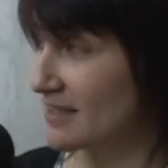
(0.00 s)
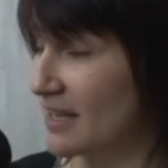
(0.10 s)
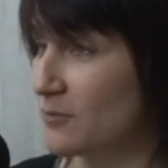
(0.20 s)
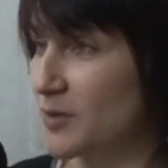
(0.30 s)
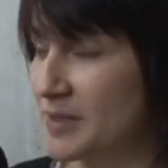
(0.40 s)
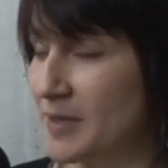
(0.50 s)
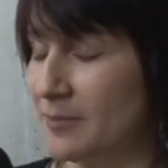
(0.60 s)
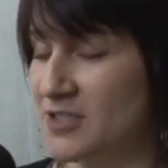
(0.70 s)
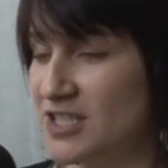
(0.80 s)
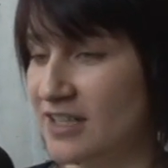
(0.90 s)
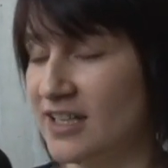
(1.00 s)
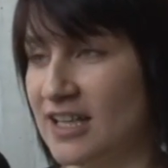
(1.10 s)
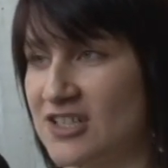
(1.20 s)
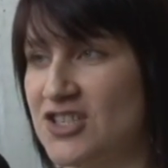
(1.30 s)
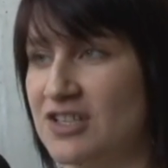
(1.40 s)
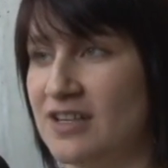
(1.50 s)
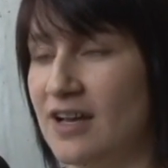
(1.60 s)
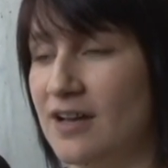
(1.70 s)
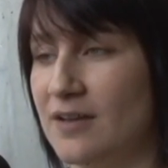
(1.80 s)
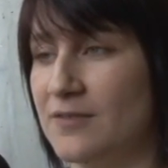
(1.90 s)
again, will be publishing a collection
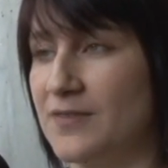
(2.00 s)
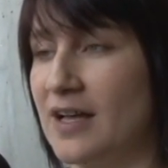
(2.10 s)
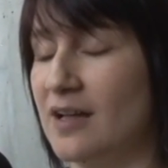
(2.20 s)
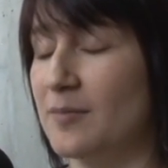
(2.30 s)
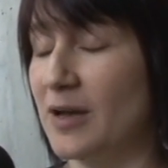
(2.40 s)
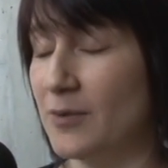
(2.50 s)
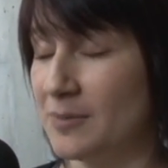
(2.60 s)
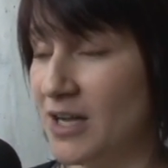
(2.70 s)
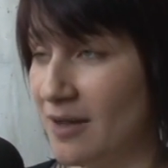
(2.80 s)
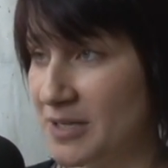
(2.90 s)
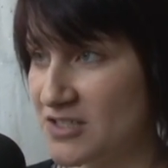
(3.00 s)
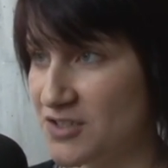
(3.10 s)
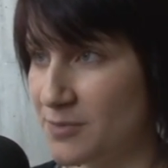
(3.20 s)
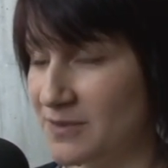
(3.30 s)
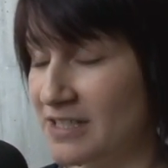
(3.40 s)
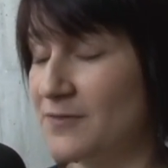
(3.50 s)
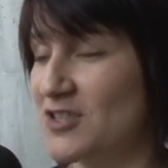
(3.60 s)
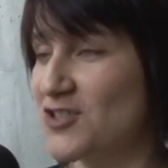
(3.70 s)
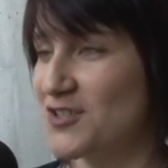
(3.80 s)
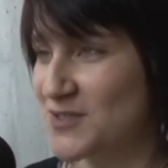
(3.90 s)
of my webcomics, The
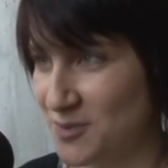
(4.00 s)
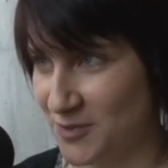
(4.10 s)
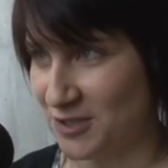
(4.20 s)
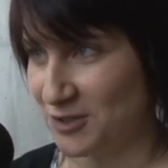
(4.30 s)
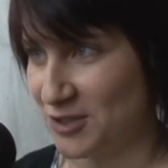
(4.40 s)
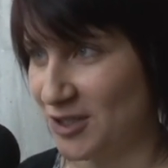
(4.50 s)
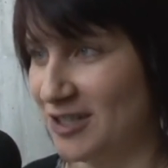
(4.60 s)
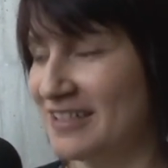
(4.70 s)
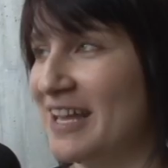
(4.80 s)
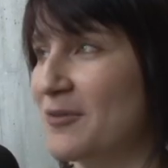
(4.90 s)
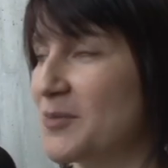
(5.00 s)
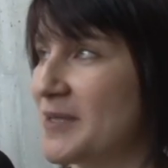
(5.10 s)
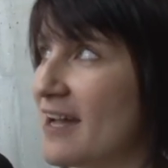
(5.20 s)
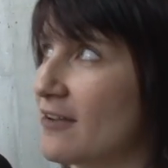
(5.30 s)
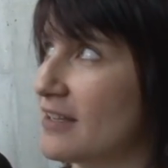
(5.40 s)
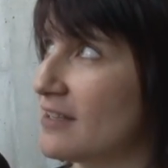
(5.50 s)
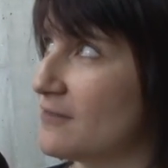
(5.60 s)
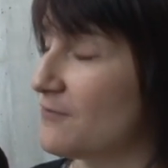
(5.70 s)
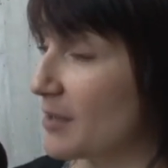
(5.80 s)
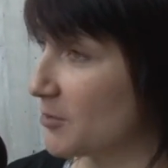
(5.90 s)
Adventures of Superhero Girl, and that will be out
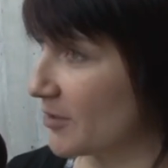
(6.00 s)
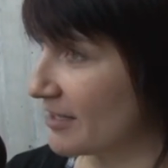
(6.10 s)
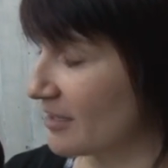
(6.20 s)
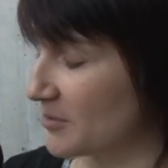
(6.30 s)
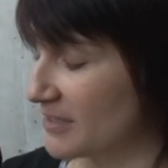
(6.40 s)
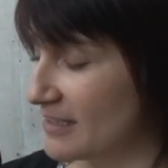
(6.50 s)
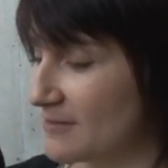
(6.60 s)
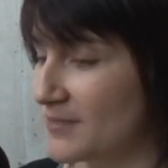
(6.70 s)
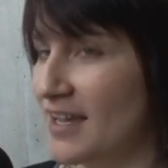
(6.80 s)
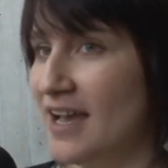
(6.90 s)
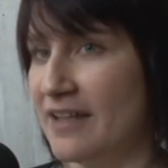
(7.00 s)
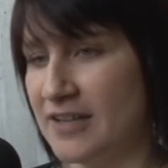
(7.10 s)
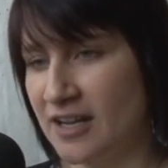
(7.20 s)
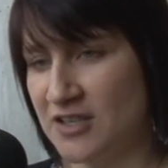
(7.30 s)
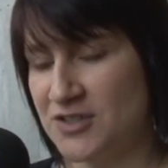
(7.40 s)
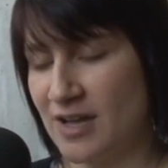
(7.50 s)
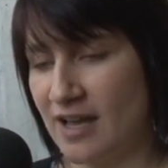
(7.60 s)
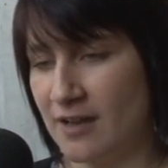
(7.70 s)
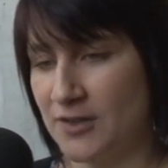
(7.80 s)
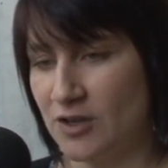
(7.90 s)
in February, I believe. And then I also
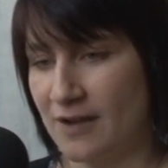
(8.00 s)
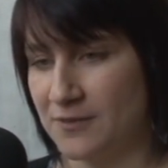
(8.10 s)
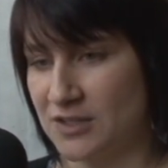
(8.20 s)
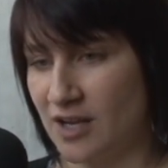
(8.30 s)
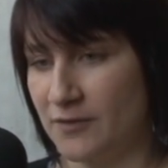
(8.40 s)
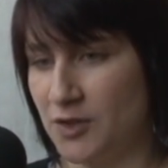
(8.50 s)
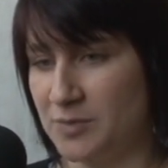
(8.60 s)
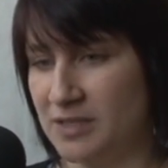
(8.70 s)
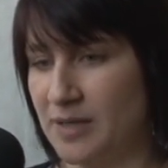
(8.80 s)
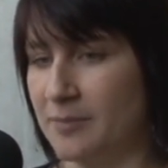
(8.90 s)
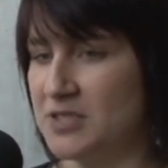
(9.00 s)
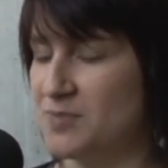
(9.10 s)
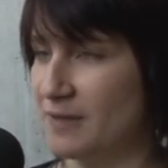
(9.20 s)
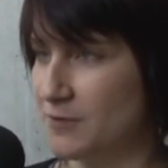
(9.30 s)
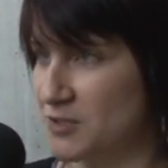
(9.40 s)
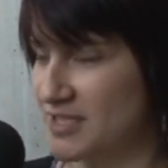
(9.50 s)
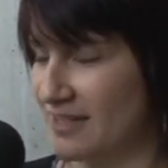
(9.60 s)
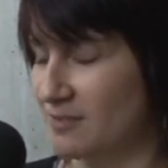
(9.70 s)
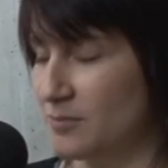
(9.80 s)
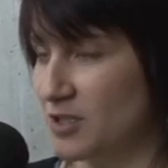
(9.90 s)
have a graphic novel being published by First
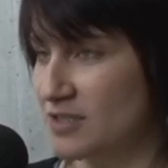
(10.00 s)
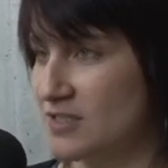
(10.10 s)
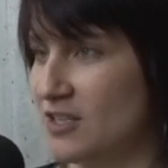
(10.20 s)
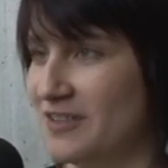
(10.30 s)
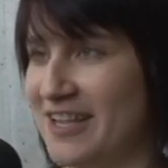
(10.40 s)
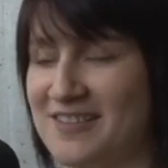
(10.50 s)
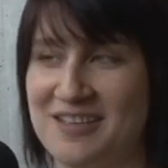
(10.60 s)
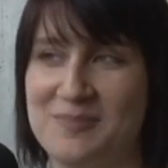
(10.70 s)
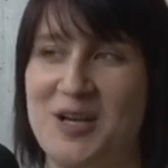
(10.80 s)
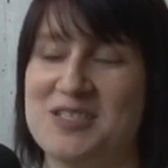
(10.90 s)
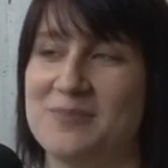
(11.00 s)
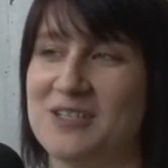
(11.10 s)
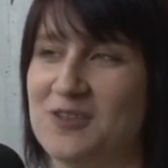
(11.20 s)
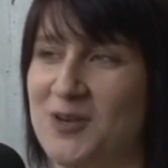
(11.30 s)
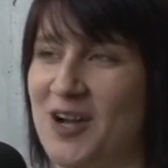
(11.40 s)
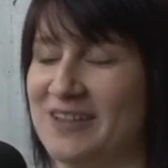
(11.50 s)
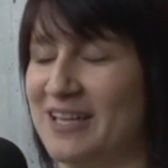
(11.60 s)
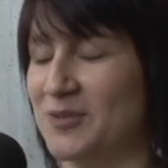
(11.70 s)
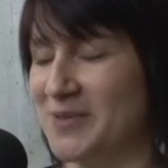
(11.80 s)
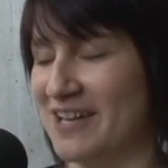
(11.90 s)
Second Books called Nothing Can Possibly Go Wrong, and
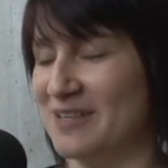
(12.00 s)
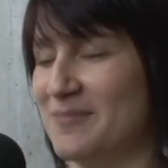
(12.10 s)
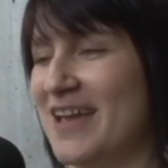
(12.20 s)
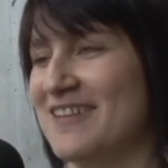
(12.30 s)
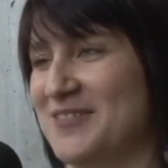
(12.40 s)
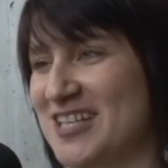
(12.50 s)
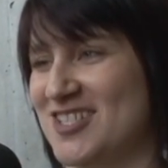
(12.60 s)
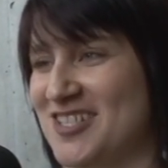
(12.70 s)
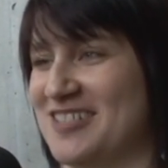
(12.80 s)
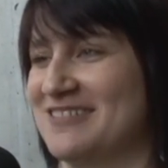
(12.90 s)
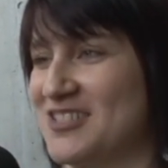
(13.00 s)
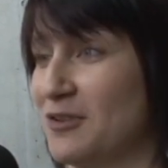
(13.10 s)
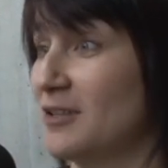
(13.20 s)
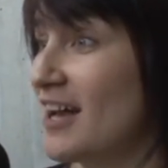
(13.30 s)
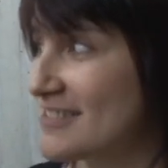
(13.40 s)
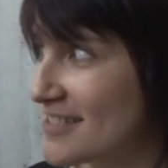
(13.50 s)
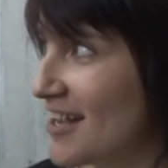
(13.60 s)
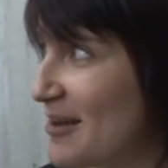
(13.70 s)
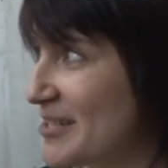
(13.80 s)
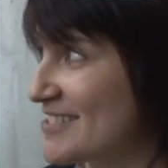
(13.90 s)
that will be out in May of next year. So lots of
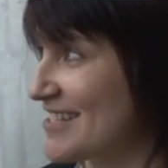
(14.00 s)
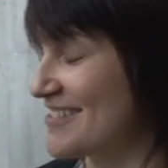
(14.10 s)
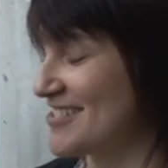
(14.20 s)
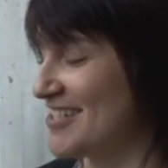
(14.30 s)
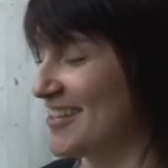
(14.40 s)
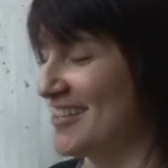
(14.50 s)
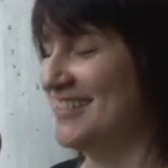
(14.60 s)
comics next year.